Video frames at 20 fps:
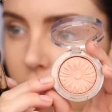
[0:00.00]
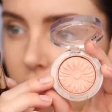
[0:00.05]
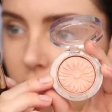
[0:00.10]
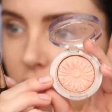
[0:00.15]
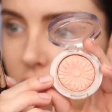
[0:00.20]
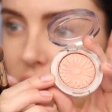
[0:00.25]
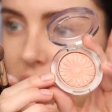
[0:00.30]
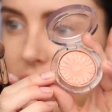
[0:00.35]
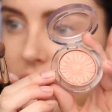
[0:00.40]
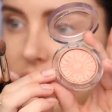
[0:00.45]
You
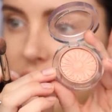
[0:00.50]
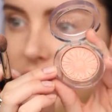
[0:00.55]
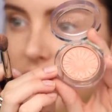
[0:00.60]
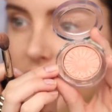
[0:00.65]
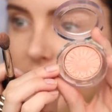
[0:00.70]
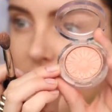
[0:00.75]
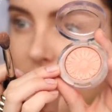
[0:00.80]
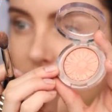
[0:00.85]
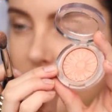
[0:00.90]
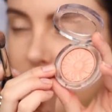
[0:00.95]
can even see
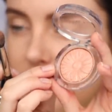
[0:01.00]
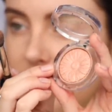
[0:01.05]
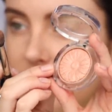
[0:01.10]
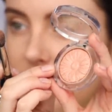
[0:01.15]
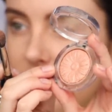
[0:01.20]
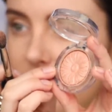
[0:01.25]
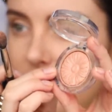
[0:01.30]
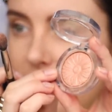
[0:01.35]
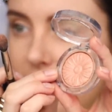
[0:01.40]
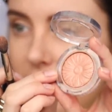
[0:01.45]

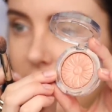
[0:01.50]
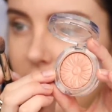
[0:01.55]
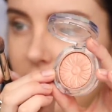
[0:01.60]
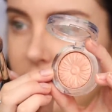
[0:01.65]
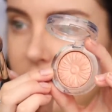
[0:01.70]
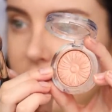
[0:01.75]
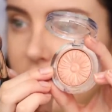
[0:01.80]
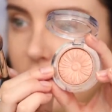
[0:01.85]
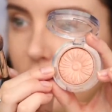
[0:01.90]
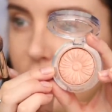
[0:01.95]
it there. Like,
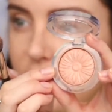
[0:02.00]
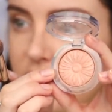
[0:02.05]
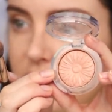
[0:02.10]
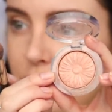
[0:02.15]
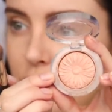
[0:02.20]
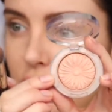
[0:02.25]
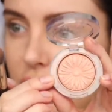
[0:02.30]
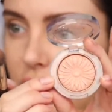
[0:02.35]
it's so smooth,